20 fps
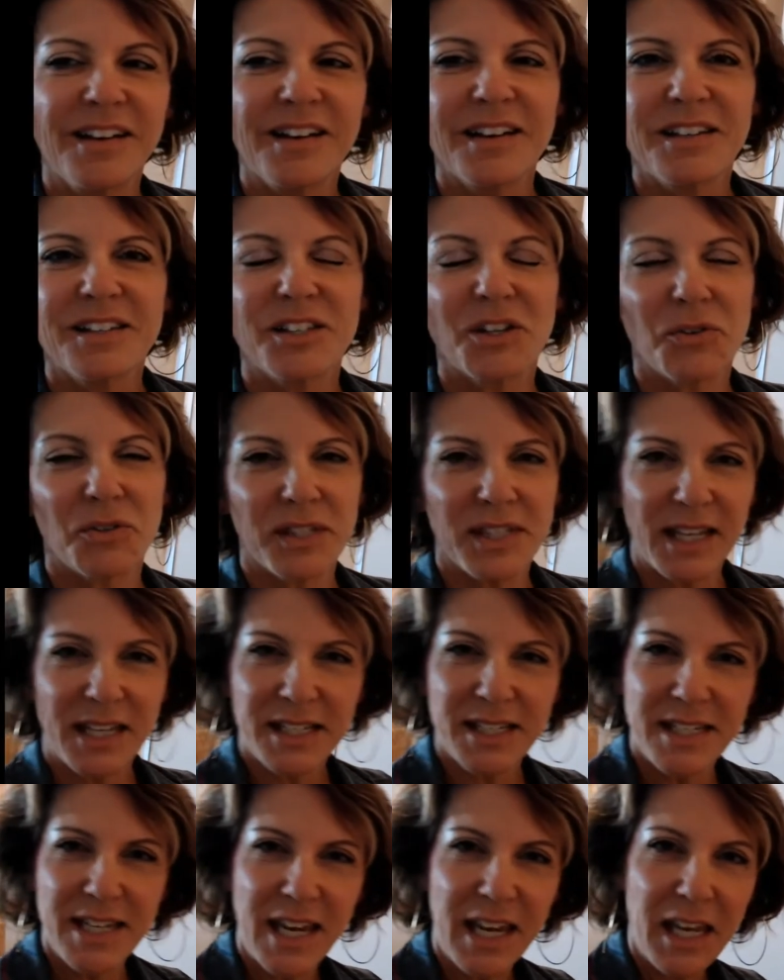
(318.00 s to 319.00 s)
So
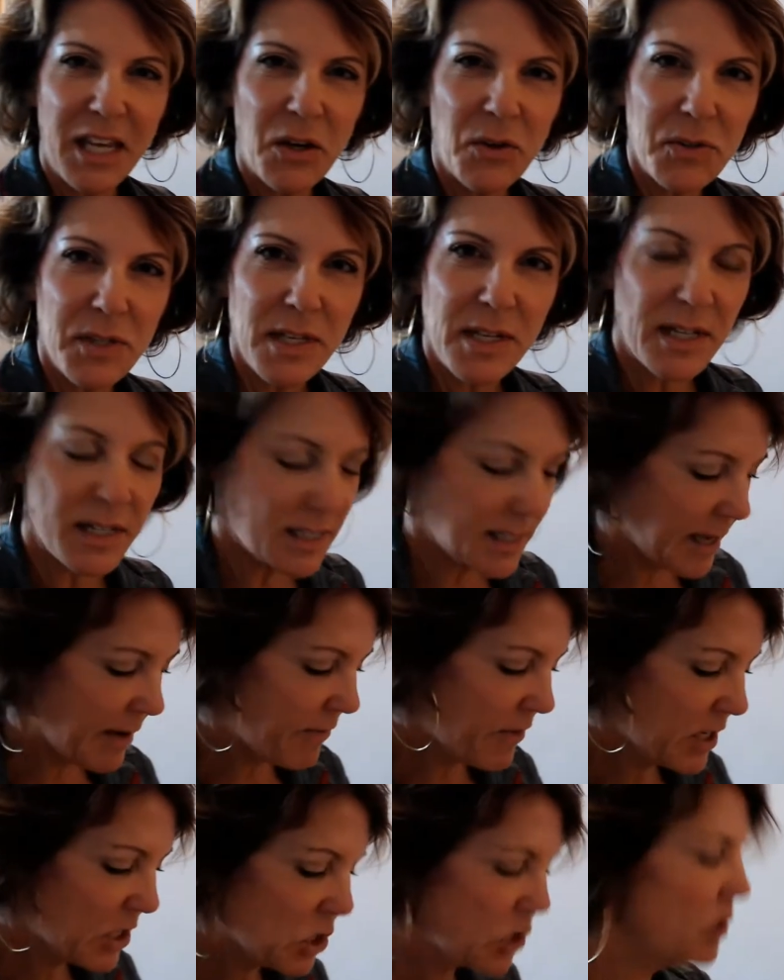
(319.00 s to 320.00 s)
16 goes into
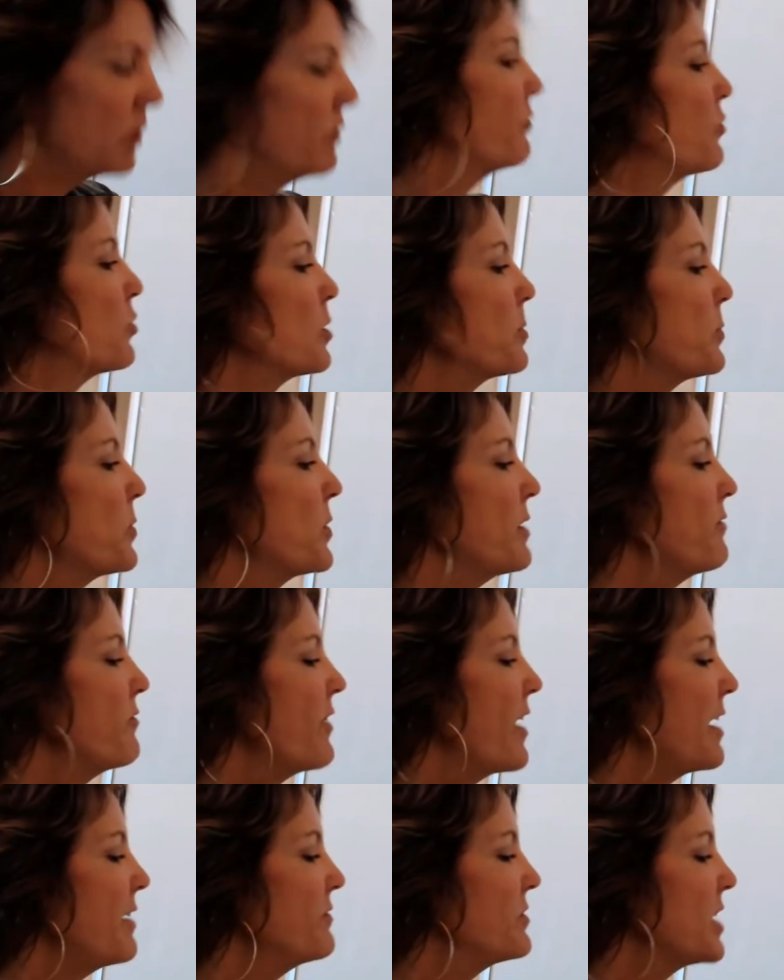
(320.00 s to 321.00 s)
72
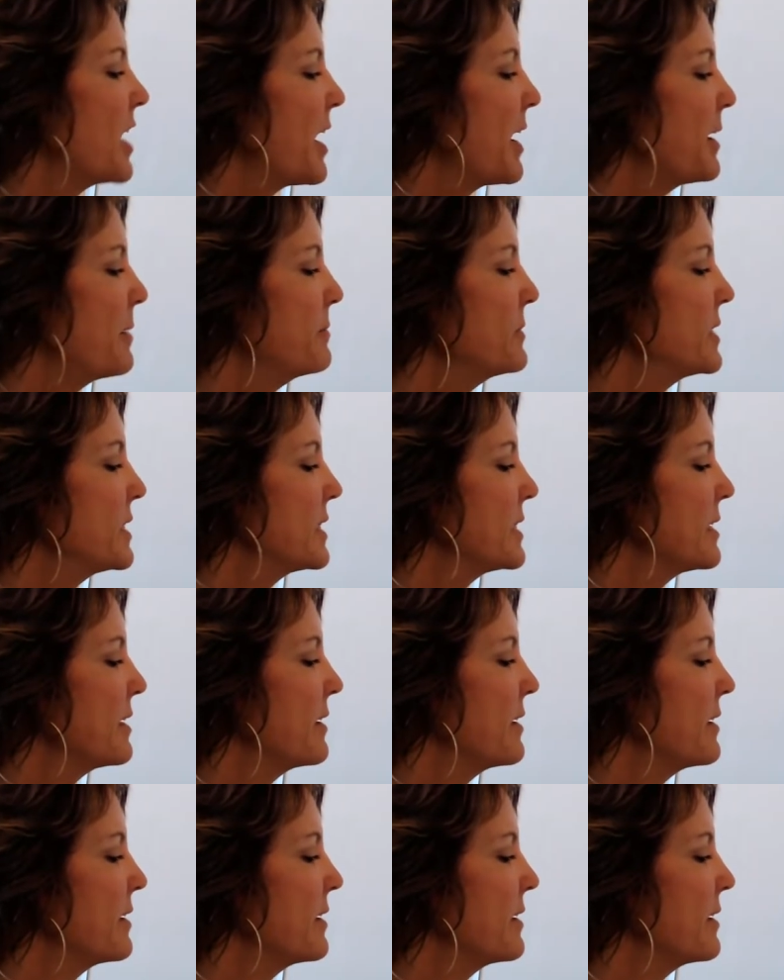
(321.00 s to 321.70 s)
4.5 times.